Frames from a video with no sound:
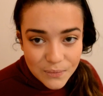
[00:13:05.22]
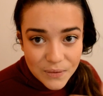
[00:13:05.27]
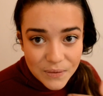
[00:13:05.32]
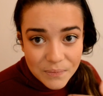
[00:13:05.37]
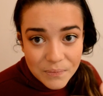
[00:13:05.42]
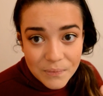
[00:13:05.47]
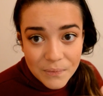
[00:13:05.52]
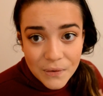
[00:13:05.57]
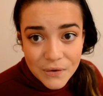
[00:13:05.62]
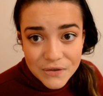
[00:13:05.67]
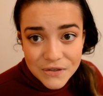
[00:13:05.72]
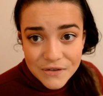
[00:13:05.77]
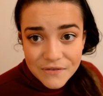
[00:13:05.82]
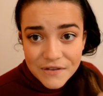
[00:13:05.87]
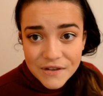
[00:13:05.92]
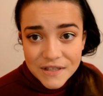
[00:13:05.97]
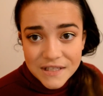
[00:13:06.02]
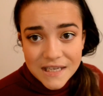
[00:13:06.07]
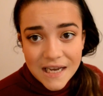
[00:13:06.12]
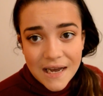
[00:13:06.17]
but most of
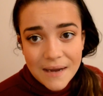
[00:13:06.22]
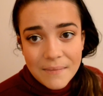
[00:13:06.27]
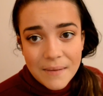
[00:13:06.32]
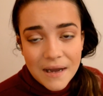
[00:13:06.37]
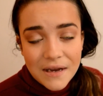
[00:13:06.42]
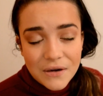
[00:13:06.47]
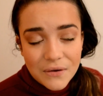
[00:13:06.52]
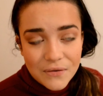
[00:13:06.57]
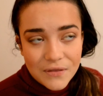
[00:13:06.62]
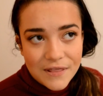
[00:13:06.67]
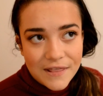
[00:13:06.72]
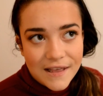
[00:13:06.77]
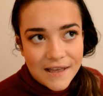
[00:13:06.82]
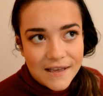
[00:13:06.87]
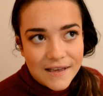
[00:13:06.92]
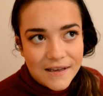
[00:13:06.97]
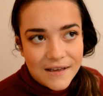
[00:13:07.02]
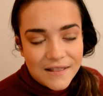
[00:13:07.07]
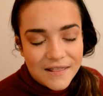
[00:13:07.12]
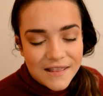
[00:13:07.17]
the time I don't
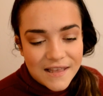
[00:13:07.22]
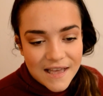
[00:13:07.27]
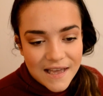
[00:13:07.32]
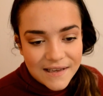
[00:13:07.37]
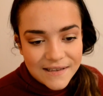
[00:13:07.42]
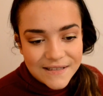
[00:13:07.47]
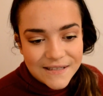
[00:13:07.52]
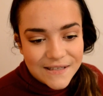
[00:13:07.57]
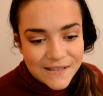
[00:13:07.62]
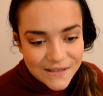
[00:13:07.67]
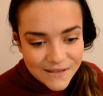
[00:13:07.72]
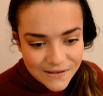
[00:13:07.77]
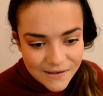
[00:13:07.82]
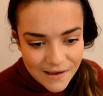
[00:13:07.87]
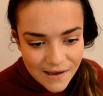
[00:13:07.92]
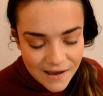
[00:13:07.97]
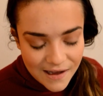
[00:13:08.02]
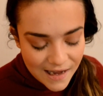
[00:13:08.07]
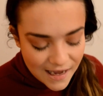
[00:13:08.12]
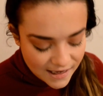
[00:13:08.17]
think the
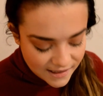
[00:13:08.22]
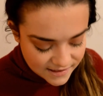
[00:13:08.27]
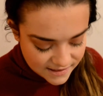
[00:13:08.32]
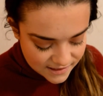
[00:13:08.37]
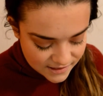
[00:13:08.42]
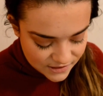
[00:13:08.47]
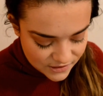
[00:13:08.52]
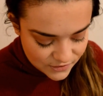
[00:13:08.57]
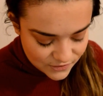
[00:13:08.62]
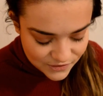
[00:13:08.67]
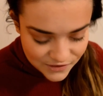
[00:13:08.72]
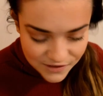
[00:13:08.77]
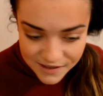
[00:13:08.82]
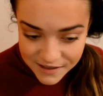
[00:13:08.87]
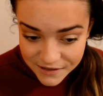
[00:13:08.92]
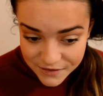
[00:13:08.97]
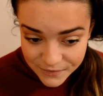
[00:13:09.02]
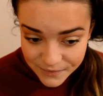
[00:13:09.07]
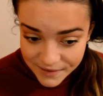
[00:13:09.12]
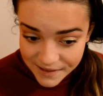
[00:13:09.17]
execution
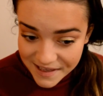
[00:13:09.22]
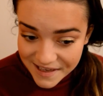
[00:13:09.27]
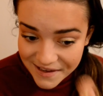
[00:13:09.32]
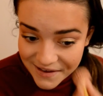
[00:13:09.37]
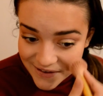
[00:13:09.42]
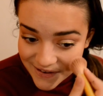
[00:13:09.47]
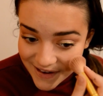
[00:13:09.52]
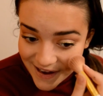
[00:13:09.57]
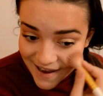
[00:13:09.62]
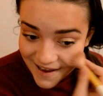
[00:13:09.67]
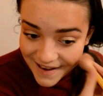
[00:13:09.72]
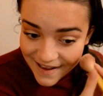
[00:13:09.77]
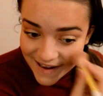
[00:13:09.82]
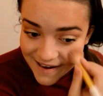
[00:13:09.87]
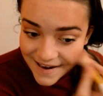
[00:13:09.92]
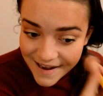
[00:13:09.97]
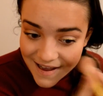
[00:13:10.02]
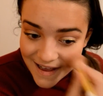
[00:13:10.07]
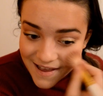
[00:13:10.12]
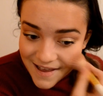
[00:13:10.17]
is really good at
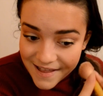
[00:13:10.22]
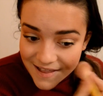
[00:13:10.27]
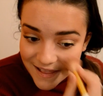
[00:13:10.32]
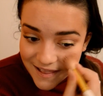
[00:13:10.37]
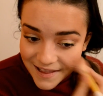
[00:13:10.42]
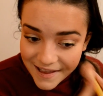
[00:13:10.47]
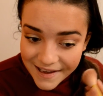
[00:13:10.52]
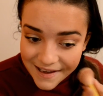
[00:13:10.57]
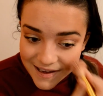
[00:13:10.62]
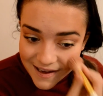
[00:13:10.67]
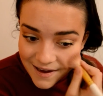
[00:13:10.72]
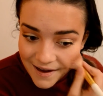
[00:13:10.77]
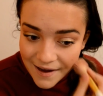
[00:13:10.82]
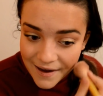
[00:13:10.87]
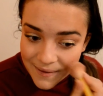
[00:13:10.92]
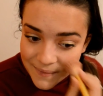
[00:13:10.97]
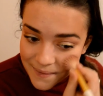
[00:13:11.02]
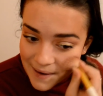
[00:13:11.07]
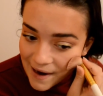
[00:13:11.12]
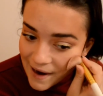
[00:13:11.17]
it. Like,
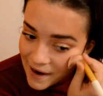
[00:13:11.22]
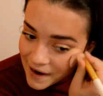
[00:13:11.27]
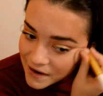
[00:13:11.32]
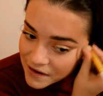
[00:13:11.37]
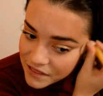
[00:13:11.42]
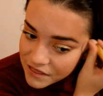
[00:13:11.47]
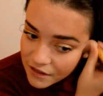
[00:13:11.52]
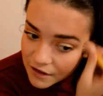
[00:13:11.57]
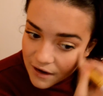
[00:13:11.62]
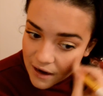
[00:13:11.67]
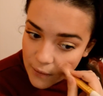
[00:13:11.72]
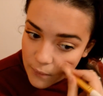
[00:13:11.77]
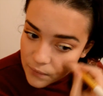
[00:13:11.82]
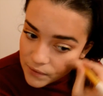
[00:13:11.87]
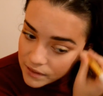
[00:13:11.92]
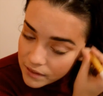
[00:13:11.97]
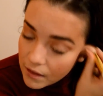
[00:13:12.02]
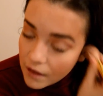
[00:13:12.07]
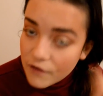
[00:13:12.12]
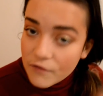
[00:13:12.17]
I thought I
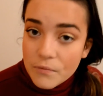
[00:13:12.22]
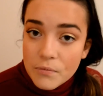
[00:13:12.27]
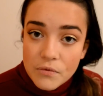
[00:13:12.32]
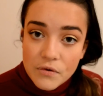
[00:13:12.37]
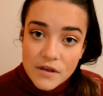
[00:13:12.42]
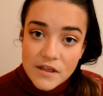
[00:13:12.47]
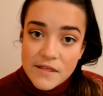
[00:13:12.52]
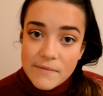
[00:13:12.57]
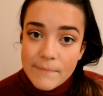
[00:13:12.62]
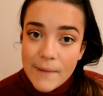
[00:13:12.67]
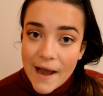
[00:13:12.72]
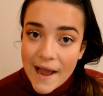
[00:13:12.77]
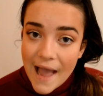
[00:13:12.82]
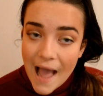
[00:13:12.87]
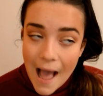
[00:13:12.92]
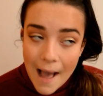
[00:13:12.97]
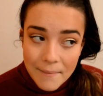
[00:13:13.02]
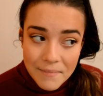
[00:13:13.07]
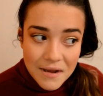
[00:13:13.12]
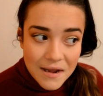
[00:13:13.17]
would love Breathe by
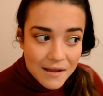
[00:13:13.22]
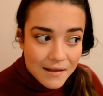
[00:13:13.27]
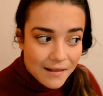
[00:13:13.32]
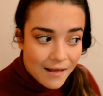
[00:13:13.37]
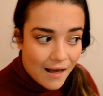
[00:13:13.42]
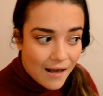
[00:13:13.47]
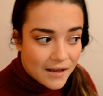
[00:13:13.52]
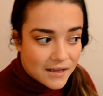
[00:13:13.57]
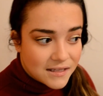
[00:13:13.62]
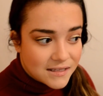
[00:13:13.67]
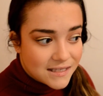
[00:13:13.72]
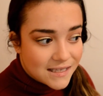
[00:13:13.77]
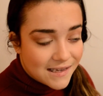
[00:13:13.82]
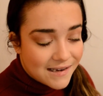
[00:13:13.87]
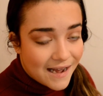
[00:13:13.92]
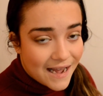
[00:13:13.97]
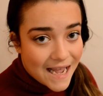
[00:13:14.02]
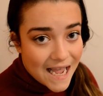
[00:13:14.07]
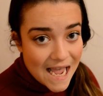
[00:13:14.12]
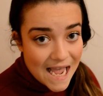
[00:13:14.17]
Abby Glines,
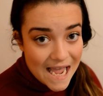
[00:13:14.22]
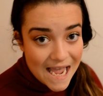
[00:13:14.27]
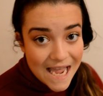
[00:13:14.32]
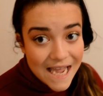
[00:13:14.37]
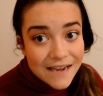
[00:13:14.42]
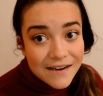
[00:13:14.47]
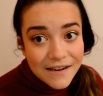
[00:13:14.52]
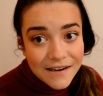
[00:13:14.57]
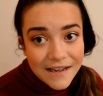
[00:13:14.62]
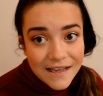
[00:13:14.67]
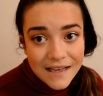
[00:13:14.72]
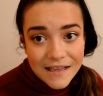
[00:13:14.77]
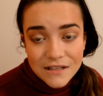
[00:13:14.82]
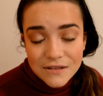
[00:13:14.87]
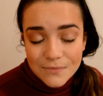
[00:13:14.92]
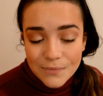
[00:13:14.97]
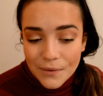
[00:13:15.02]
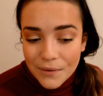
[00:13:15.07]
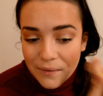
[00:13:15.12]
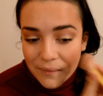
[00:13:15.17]
and I hated it. It's
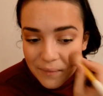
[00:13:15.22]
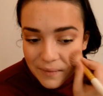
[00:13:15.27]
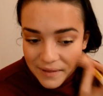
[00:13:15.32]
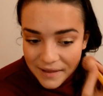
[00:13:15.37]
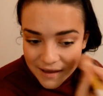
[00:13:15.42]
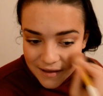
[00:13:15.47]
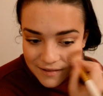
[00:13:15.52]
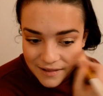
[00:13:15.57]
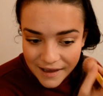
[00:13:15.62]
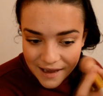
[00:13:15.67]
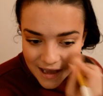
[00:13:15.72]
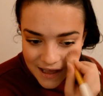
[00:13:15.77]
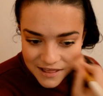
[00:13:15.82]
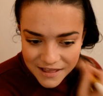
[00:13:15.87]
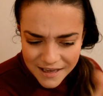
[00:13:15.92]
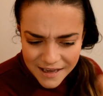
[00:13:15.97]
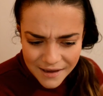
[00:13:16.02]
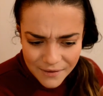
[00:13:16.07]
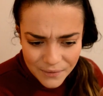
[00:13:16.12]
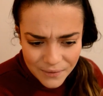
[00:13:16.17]
probably, like, I
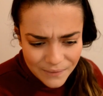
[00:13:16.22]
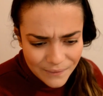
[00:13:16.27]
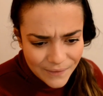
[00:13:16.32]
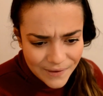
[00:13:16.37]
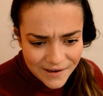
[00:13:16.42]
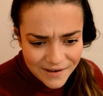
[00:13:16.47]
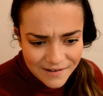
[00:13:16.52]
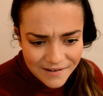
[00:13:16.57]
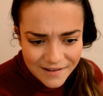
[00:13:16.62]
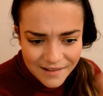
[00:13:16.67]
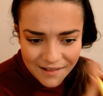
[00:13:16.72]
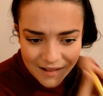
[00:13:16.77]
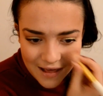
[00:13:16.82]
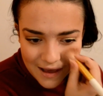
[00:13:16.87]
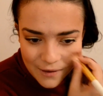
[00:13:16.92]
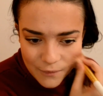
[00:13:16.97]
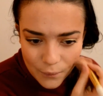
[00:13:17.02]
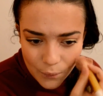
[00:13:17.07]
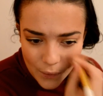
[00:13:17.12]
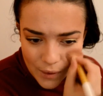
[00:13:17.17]
think I rated it,
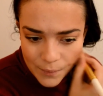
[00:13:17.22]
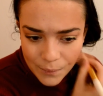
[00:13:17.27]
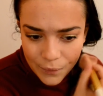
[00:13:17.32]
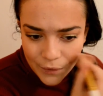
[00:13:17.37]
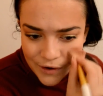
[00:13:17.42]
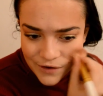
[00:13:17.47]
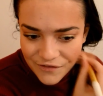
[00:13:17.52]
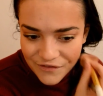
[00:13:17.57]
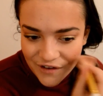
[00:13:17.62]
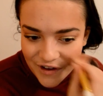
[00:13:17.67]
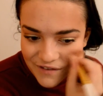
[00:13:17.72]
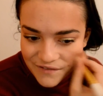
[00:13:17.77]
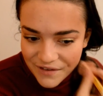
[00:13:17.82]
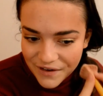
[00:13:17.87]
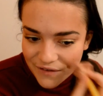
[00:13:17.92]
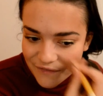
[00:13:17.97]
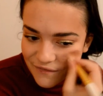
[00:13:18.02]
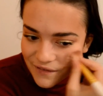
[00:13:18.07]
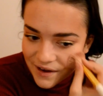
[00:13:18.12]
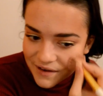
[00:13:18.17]
like, 1.5
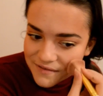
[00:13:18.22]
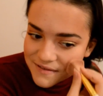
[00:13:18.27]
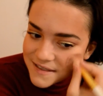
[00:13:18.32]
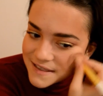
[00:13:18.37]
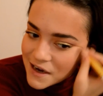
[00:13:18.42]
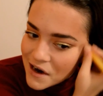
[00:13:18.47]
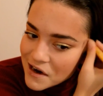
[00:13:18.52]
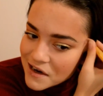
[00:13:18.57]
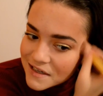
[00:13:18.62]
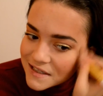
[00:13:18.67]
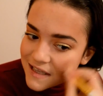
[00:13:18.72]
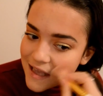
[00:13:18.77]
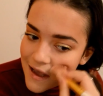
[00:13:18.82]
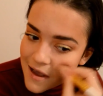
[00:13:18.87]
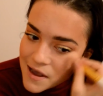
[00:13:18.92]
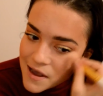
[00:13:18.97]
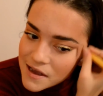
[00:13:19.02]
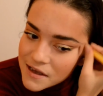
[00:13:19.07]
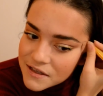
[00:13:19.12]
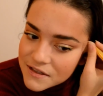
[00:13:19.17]
out of 5 stars.
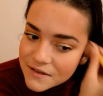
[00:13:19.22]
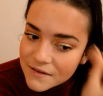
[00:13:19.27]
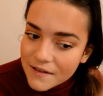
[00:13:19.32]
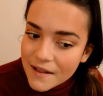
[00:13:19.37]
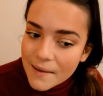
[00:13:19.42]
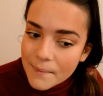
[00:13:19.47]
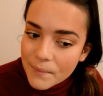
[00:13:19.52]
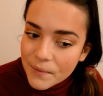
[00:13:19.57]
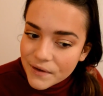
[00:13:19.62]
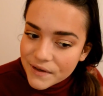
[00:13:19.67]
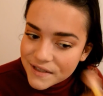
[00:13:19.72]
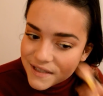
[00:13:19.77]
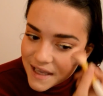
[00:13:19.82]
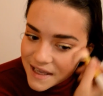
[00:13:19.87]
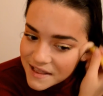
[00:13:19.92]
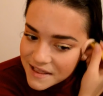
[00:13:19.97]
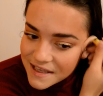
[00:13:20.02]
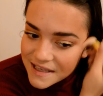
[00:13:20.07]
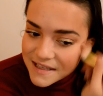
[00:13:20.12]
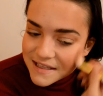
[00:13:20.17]
So, like, books
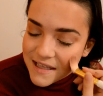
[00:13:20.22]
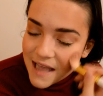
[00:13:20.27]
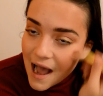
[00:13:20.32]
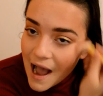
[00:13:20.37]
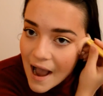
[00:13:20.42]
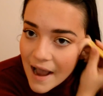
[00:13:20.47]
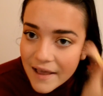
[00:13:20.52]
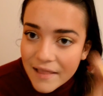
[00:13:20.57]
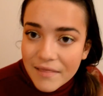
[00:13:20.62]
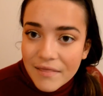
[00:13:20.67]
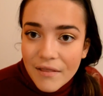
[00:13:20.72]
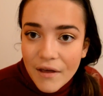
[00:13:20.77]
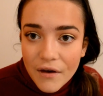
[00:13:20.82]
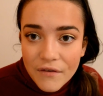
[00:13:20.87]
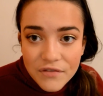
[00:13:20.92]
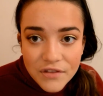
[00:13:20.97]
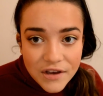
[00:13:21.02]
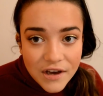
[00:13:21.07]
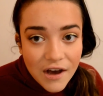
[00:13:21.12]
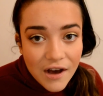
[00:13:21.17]
like these, I
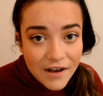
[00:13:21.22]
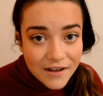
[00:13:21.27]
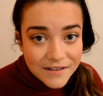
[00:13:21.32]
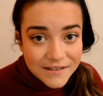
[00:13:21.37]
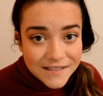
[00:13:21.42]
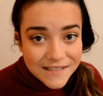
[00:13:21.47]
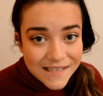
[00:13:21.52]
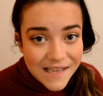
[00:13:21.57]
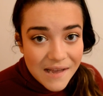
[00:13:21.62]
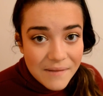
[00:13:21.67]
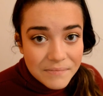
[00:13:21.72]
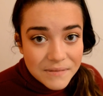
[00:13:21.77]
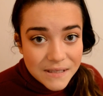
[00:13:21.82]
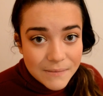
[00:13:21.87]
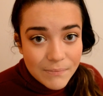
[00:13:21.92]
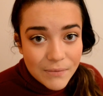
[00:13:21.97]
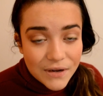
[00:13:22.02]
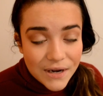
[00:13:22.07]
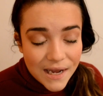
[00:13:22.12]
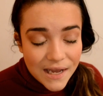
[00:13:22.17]
love the concept,
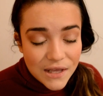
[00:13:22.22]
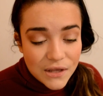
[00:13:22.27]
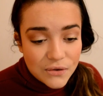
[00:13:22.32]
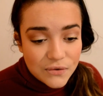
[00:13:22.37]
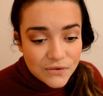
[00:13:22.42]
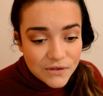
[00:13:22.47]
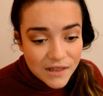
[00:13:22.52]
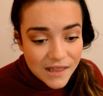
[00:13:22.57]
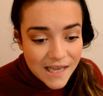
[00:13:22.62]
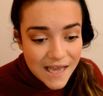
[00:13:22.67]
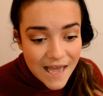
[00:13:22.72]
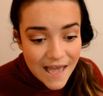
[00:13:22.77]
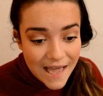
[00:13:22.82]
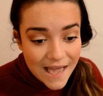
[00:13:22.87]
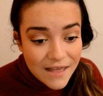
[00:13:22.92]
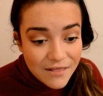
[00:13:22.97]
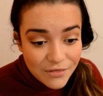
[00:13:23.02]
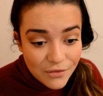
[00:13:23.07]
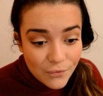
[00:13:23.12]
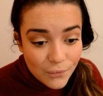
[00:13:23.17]
but I usually
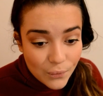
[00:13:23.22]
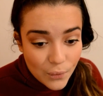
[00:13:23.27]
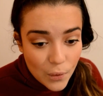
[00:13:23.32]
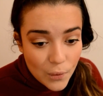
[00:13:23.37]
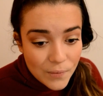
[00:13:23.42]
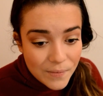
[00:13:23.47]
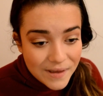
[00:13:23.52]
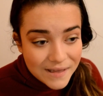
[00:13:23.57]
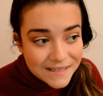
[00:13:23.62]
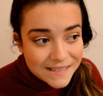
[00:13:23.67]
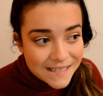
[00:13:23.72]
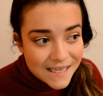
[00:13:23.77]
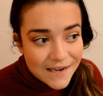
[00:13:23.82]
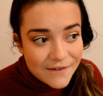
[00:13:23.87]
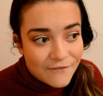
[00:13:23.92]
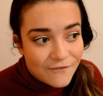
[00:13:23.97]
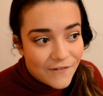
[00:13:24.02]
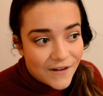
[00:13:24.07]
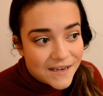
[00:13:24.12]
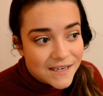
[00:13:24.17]
hate the romance
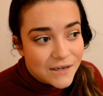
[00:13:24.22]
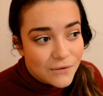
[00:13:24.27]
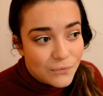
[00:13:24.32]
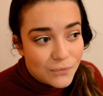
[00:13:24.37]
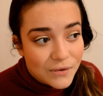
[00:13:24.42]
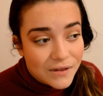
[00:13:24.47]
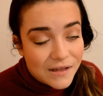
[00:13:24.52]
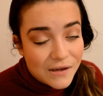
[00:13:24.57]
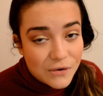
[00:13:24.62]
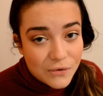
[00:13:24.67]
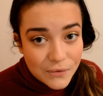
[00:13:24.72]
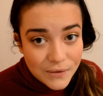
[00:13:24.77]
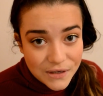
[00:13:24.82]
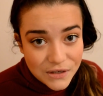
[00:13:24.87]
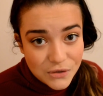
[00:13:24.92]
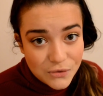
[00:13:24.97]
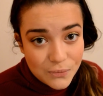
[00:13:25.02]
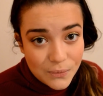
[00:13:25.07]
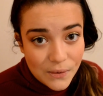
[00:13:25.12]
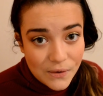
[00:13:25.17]
and find it really
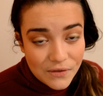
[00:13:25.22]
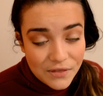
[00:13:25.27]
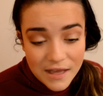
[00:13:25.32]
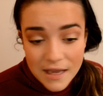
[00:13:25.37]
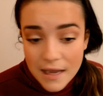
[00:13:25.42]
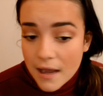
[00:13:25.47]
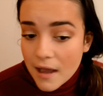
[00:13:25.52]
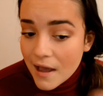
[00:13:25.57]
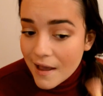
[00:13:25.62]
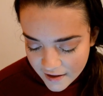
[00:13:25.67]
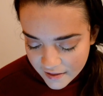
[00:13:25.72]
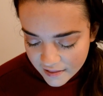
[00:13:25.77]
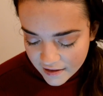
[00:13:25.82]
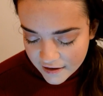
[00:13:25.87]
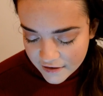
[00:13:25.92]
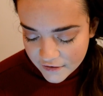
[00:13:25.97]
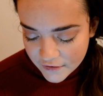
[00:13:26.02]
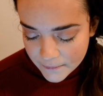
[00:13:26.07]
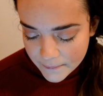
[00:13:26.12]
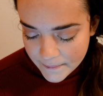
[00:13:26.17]
cringe-worthy.
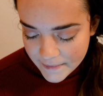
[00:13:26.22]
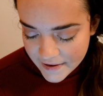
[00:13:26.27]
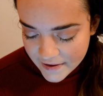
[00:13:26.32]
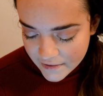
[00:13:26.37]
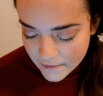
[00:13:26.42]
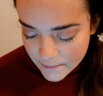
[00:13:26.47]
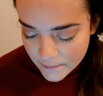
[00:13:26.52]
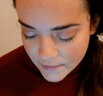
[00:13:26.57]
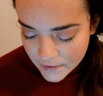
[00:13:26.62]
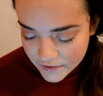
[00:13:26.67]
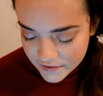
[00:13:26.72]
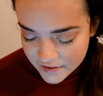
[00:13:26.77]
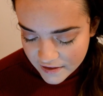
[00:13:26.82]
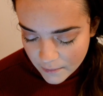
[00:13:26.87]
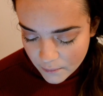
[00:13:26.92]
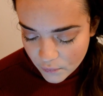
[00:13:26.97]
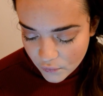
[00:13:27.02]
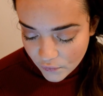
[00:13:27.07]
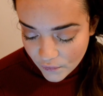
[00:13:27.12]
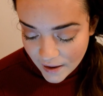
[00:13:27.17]
Highlighter. Pick a book
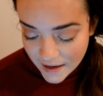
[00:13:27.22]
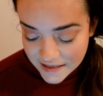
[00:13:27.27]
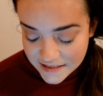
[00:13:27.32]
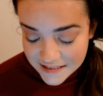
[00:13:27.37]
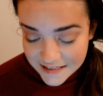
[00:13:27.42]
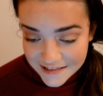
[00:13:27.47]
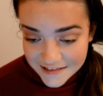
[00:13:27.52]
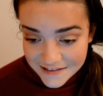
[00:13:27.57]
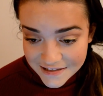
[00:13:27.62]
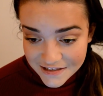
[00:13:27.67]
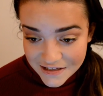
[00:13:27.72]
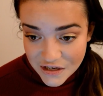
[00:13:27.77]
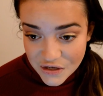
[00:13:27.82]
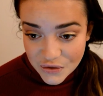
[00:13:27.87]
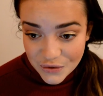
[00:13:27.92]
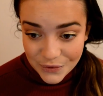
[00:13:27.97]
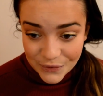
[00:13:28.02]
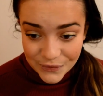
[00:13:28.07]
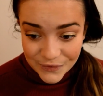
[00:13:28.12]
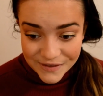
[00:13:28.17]
that brightened
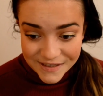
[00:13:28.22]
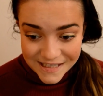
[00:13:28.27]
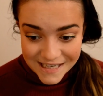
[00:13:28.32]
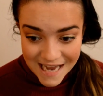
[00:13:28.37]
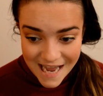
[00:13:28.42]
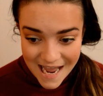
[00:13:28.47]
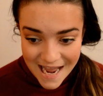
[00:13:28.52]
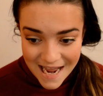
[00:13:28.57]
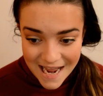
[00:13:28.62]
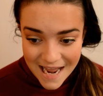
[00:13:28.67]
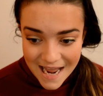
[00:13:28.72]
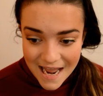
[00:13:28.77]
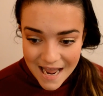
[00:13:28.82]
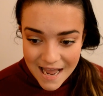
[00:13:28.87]
your day.